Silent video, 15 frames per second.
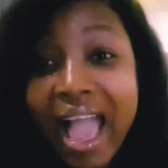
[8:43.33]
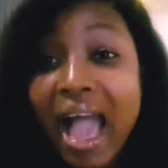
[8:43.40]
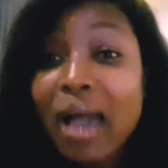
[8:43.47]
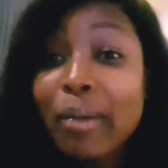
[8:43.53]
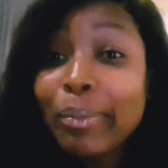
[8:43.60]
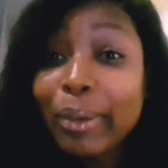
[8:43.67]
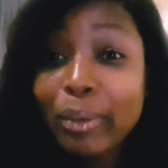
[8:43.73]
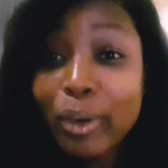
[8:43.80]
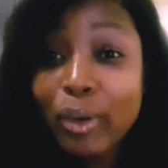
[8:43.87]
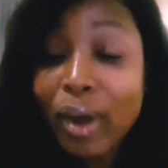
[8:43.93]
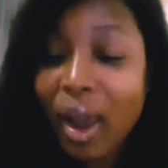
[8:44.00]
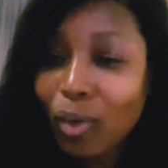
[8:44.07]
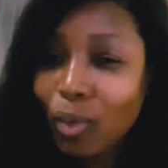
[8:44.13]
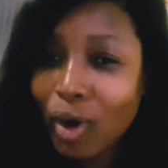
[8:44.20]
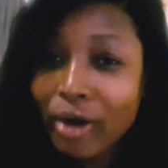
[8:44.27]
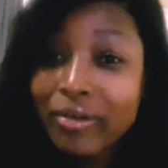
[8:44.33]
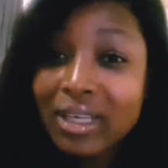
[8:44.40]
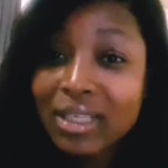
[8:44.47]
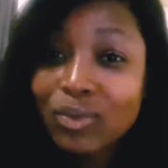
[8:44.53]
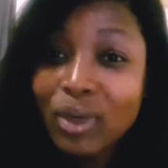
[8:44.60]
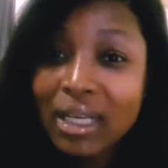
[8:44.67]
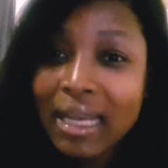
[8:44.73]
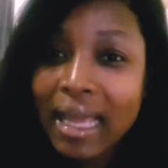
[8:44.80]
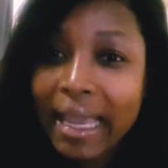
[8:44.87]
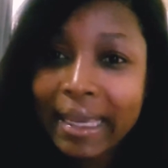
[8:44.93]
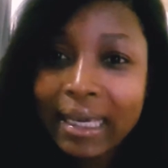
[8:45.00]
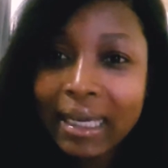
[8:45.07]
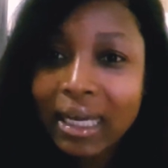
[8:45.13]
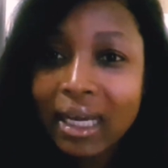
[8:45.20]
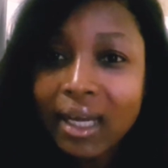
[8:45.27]
And people were worried, were
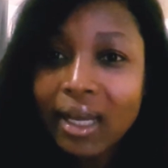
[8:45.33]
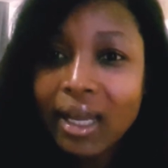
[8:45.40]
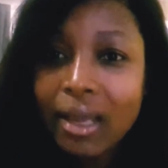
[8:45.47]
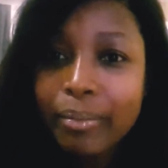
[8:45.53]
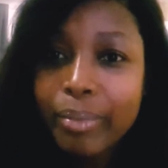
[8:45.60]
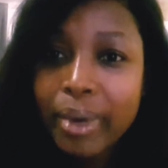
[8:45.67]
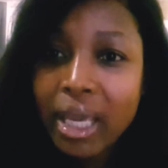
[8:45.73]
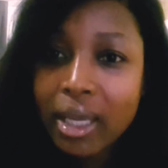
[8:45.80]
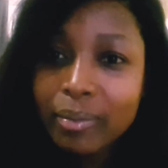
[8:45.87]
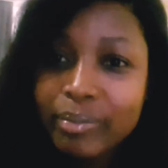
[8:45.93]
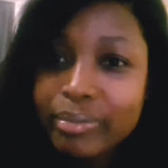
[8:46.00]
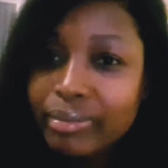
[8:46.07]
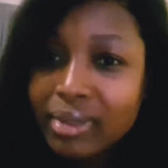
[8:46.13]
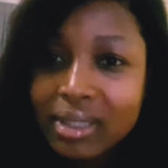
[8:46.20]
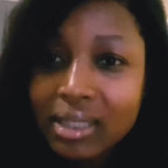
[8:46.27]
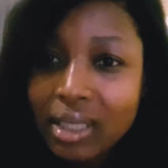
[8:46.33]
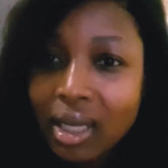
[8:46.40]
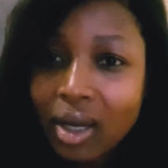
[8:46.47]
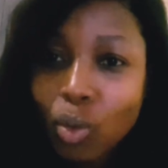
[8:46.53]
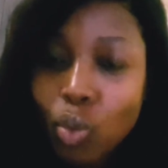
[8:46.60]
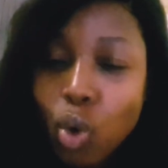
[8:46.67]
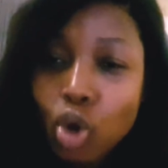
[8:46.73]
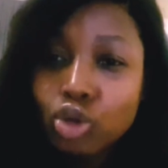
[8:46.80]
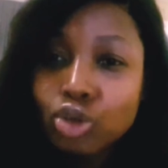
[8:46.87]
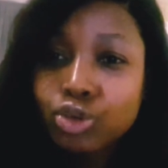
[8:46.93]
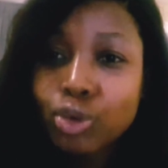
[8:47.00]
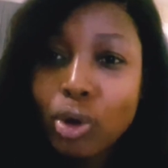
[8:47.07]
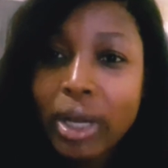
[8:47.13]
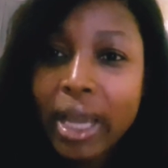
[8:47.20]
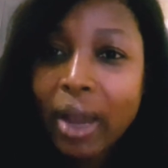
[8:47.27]
like, babes, what's
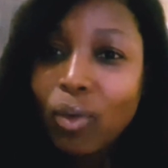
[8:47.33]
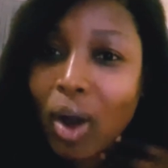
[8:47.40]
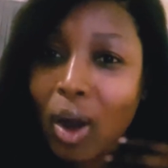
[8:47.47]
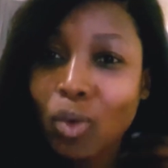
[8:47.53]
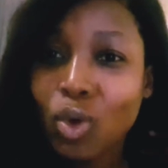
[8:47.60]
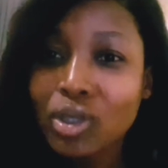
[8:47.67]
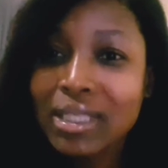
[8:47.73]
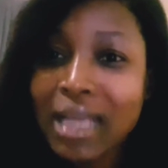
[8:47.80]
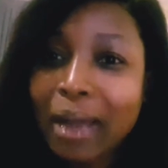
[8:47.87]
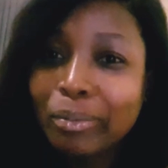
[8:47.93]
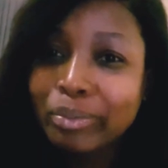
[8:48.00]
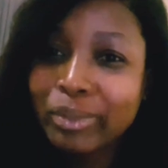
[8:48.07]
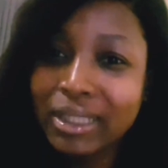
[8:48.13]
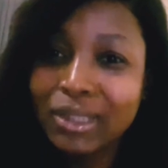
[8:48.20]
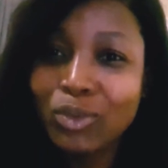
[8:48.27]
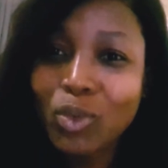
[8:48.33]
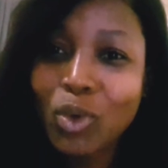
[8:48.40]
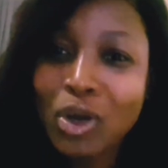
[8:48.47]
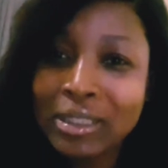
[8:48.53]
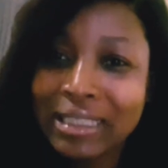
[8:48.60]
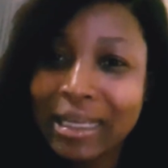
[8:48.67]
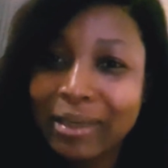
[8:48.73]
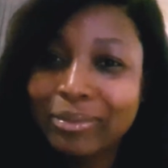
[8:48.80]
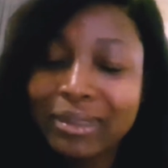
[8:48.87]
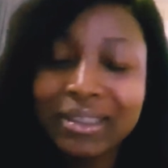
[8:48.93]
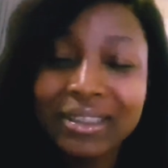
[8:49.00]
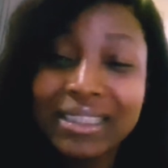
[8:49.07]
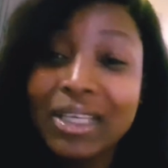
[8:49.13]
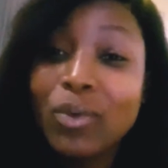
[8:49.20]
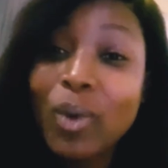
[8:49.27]
wrong? What's happening?
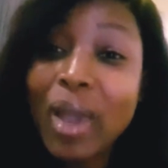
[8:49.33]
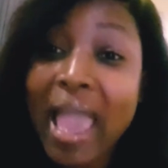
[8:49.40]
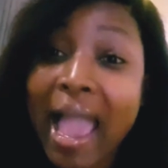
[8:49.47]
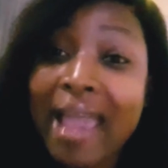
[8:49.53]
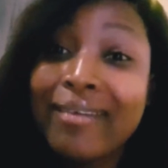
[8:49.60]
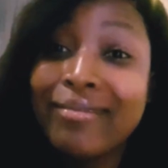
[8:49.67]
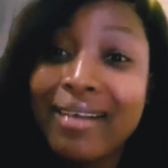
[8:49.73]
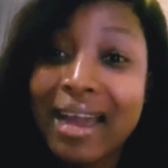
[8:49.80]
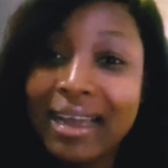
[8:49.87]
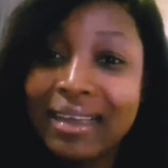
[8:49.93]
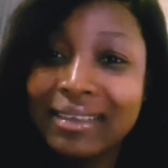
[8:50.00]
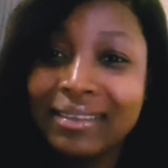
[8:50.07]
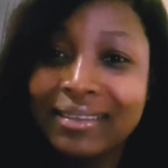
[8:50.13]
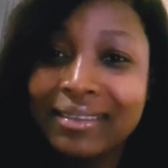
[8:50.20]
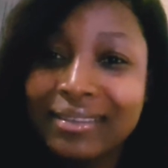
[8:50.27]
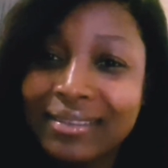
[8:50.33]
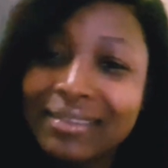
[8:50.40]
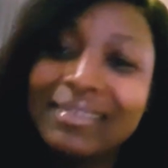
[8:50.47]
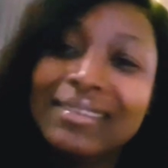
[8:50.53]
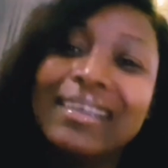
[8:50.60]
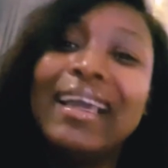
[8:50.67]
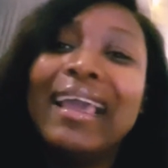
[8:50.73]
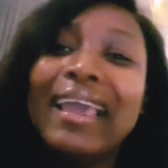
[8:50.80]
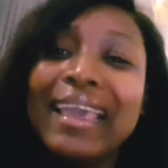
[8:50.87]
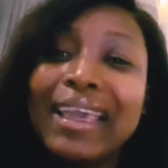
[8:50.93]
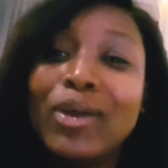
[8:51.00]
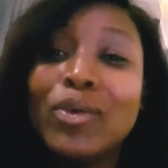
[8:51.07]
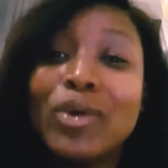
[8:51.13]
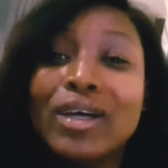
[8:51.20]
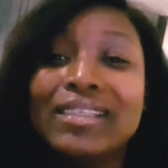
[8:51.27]
The way I ran,
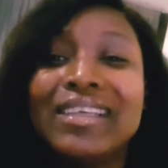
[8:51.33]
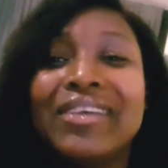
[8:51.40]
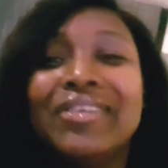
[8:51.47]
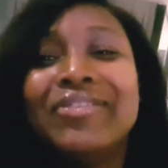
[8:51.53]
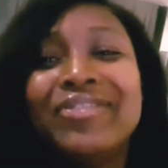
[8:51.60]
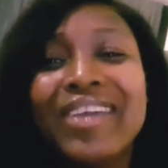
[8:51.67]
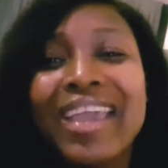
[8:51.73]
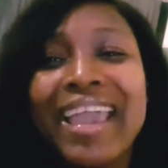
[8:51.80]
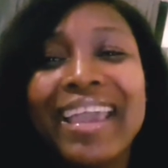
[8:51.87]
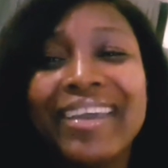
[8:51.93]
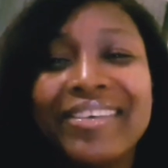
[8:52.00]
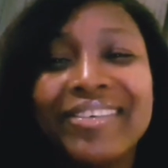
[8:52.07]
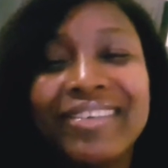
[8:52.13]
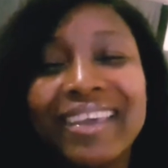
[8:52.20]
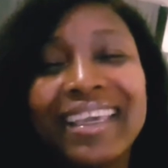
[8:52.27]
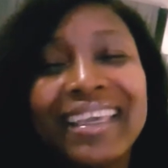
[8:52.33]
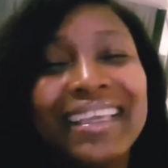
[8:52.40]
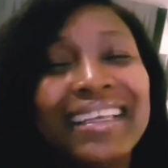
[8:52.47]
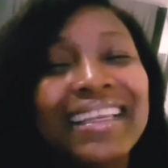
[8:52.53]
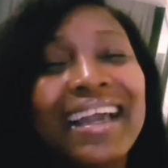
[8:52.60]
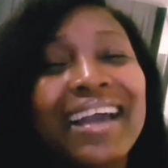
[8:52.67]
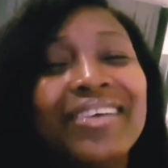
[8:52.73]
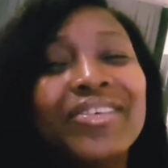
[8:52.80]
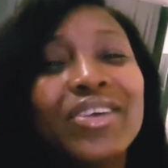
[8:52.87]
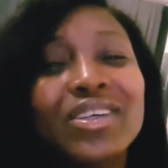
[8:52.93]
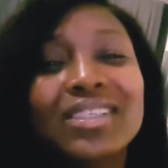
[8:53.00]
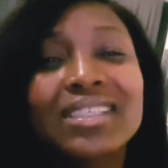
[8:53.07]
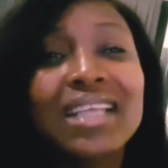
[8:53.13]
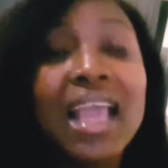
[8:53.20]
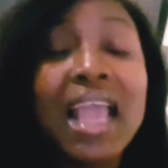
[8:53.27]
it was very
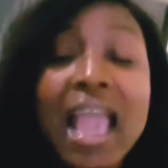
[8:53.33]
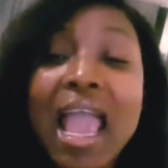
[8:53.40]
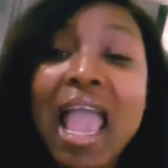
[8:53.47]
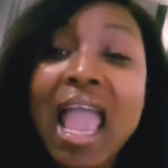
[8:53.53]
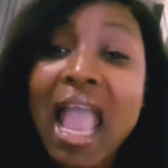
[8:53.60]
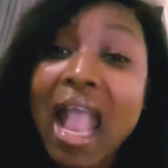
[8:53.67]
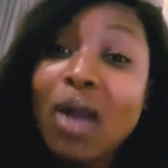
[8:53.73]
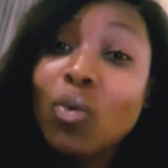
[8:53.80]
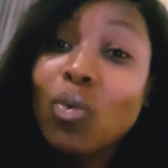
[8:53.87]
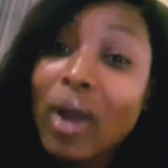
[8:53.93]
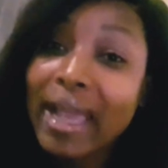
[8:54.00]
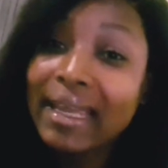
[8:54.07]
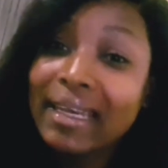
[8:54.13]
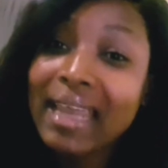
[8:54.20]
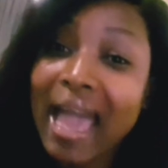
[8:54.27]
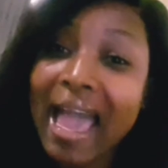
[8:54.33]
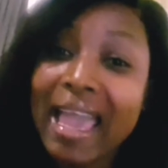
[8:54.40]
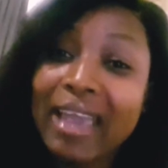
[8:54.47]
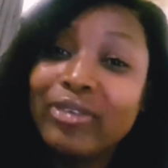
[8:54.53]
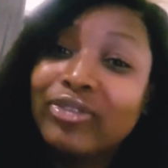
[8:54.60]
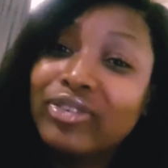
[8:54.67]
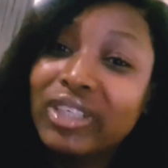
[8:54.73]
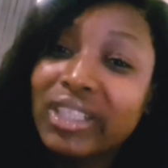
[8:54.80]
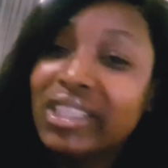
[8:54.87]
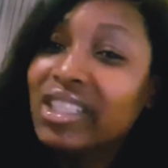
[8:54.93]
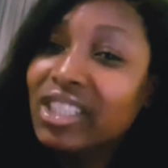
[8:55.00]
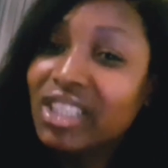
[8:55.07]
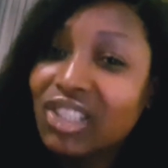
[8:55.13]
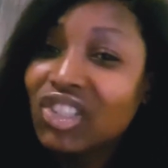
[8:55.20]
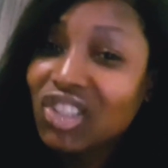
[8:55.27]
hilarious. When I
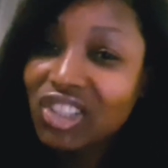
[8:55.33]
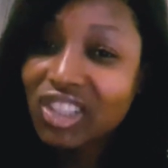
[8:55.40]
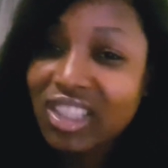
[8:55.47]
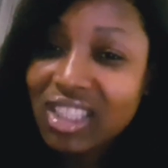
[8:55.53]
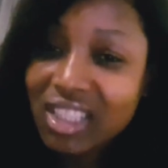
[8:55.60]
finished,